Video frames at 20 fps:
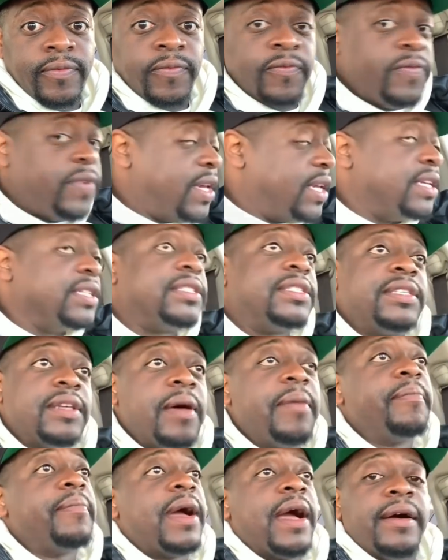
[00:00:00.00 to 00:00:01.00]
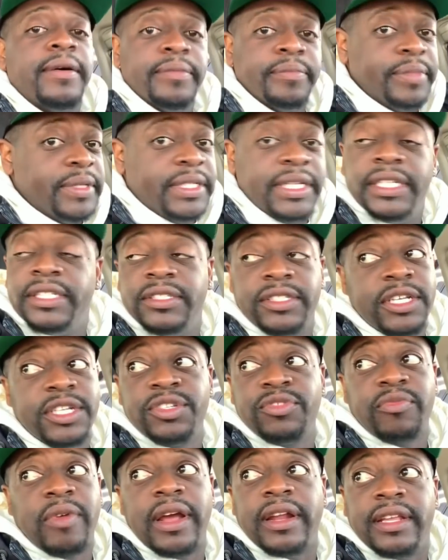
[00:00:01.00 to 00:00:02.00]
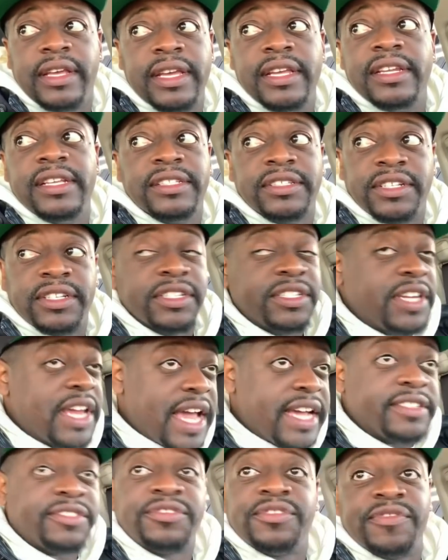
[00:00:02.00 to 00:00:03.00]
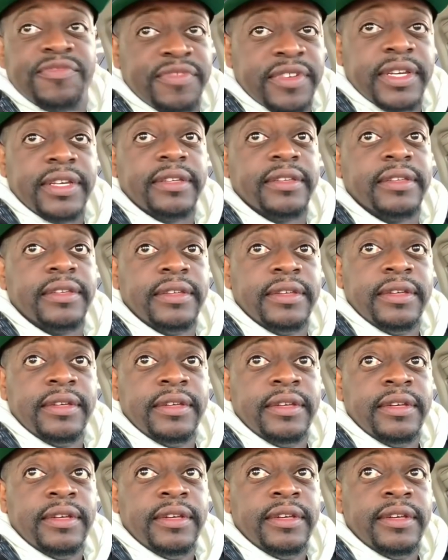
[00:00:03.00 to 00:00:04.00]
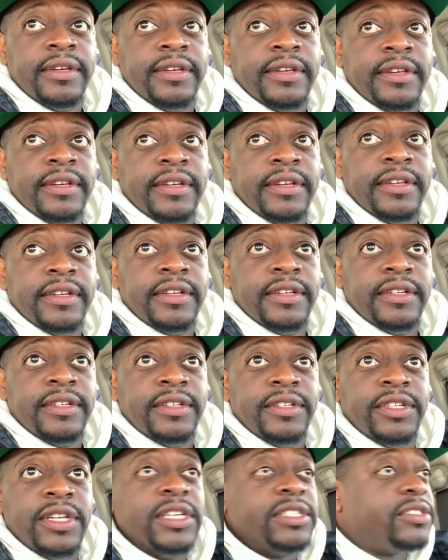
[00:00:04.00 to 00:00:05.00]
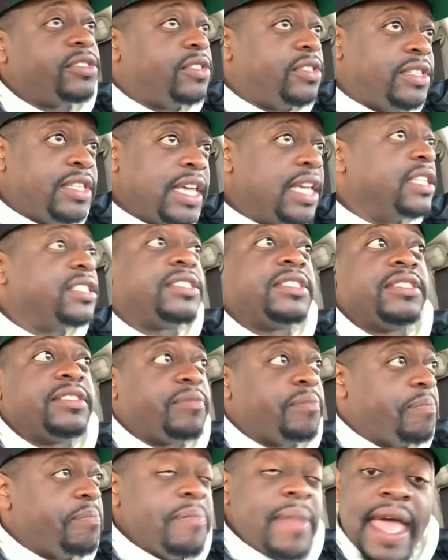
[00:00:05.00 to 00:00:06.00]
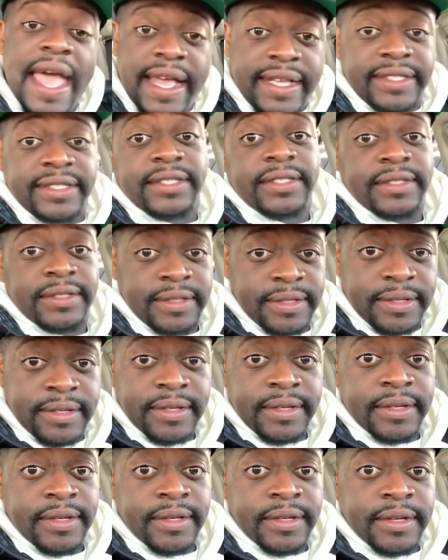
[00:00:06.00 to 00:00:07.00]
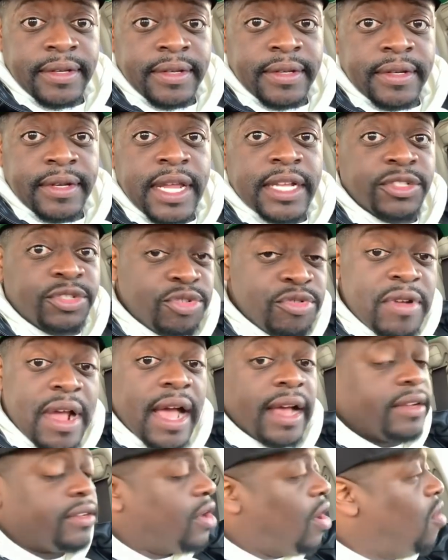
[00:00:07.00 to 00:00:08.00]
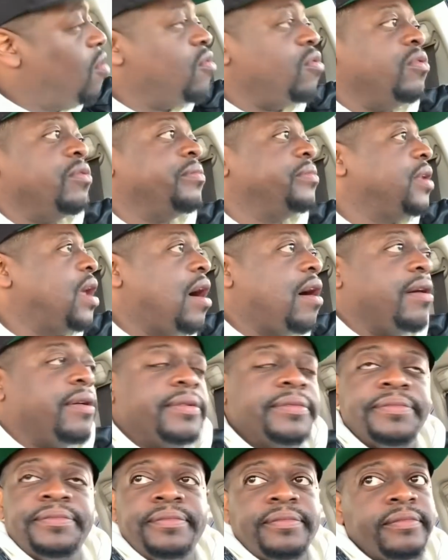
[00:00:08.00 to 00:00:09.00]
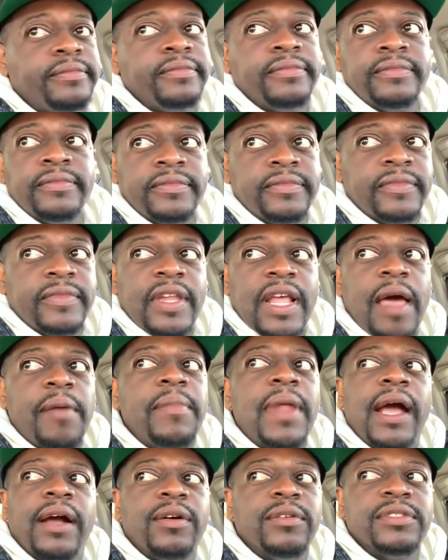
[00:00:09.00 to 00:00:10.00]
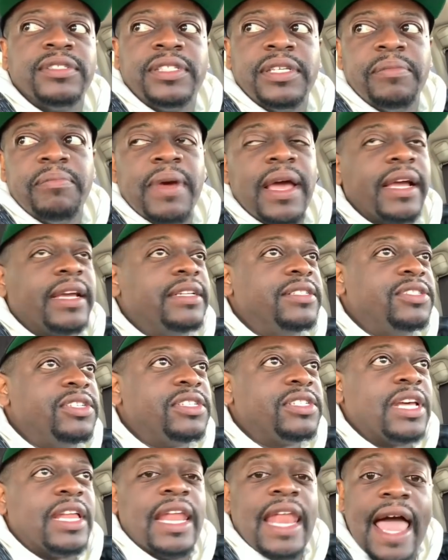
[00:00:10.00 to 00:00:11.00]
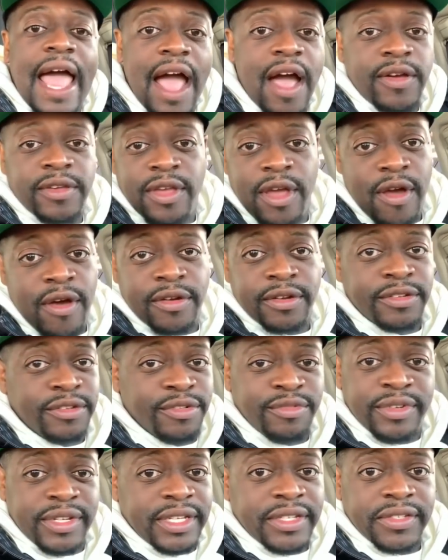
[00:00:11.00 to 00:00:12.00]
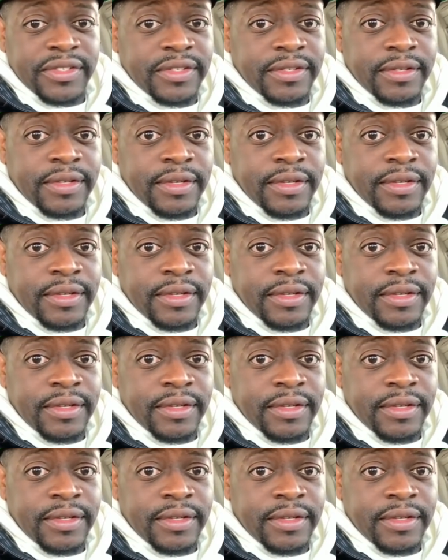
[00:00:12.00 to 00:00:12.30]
But this right here, this catastrophe. This mess that you got. No. I'm not going to sit back and just allow y'all to do this.